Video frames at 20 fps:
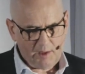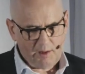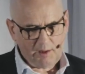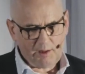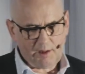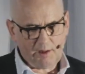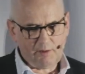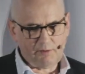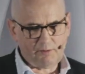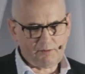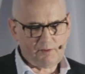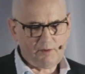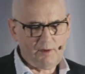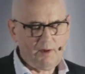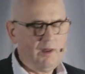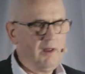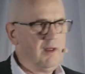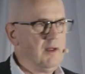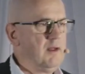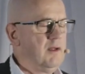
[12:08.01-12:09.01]
Is
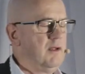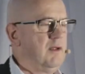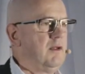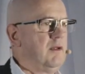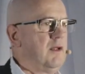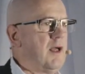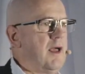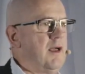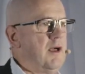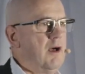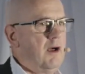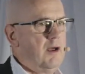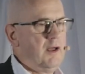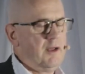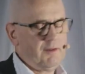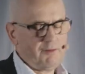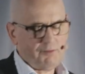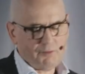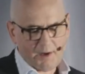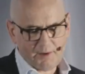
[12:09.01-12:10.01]
AI a
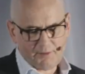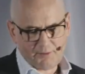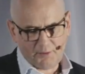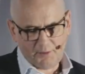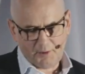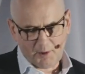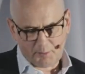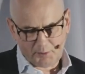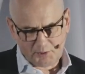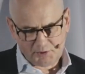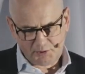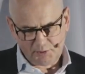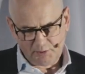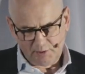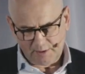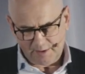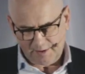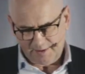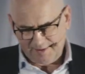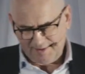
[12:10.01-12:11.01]
threat or an
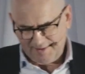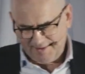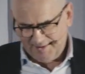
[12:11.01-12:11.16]
opportunity?